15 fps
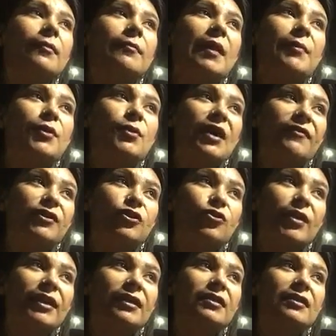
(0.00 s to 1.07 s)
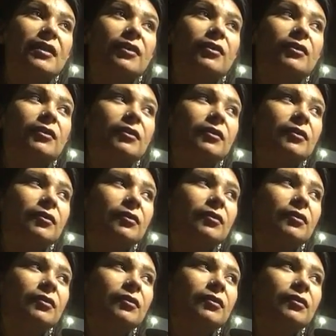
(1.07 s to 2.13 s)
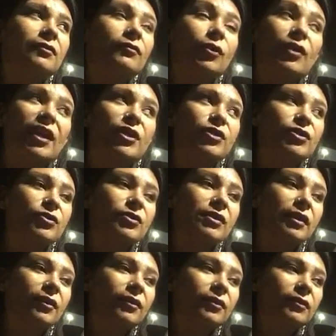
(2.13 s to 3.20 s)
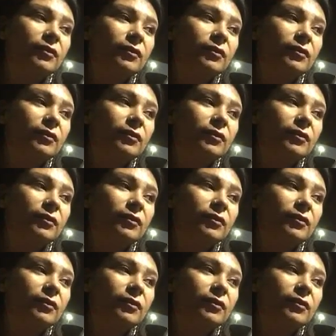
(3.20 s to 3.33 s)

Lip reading: Maybe you have a trade skill, vocational skill,